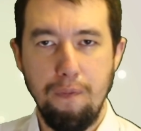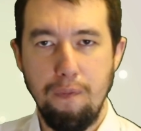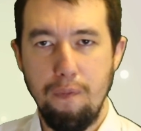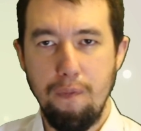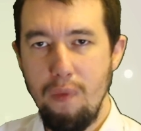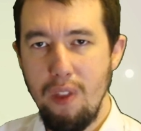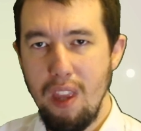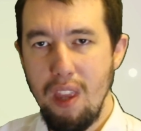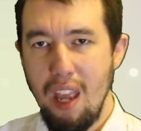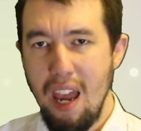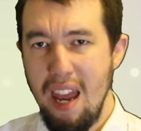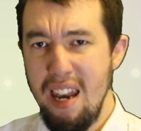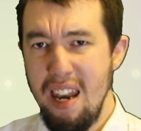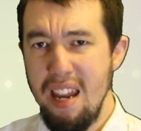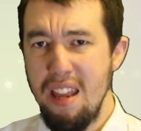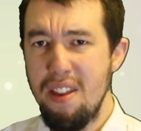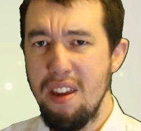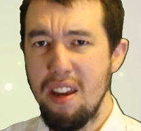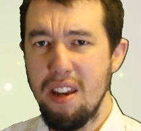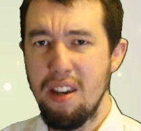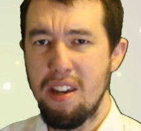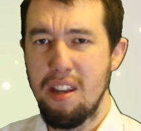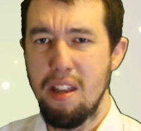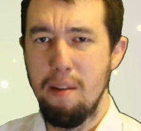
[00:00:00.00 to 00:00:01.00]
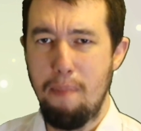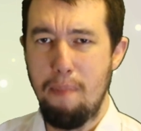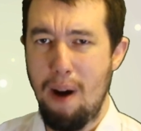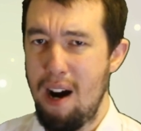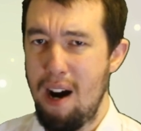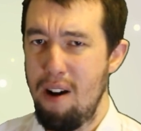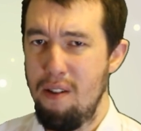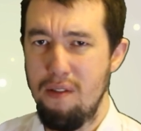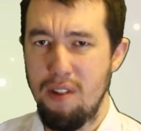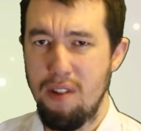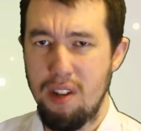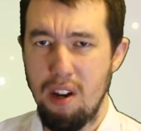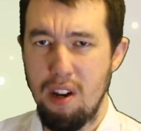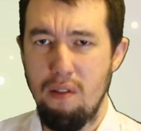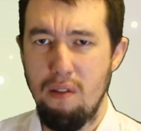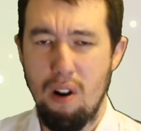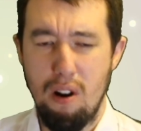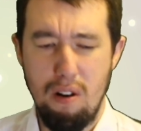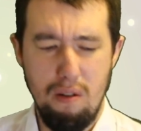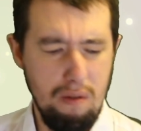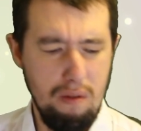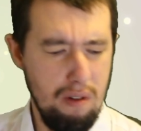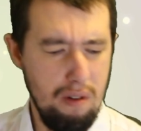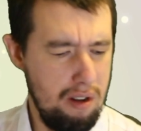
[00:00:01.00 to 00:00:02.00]
Anything to the power of
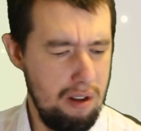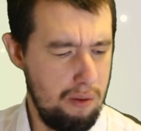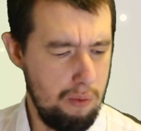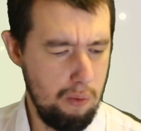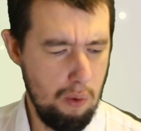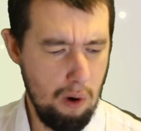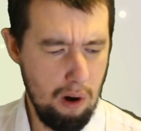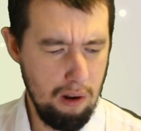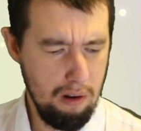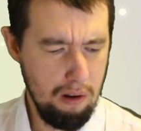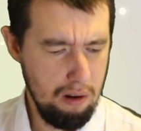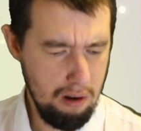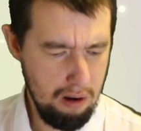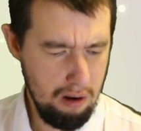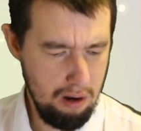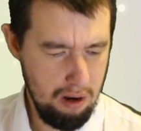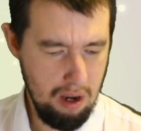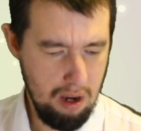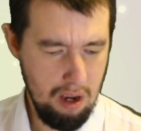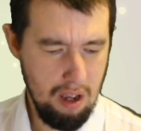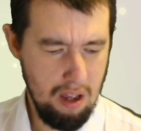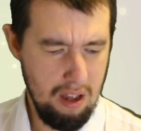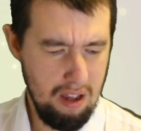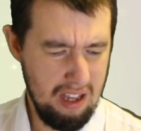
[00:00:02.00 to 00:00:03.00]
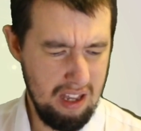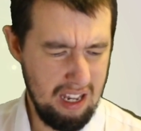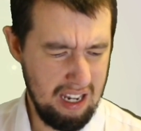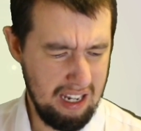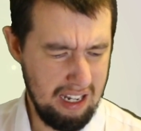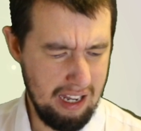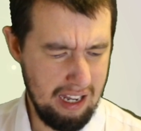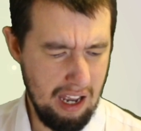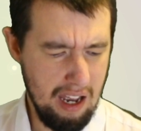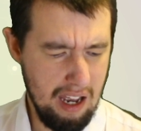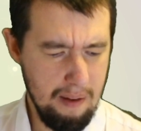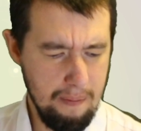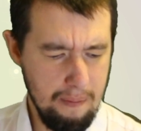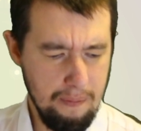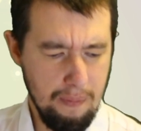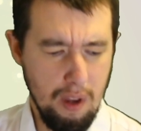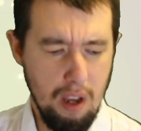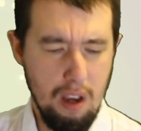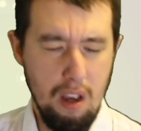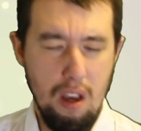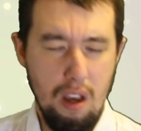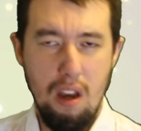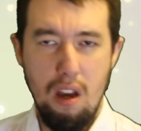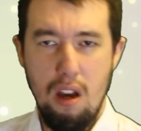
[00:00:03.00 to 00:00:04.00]
0 is 1, things like
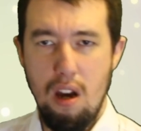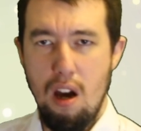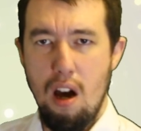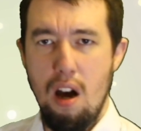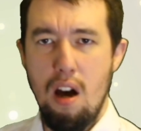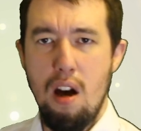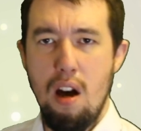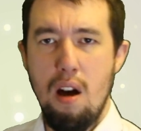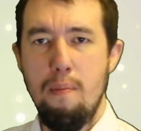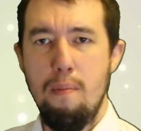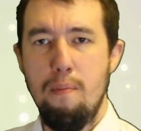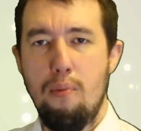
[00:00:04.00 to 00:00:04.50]
that.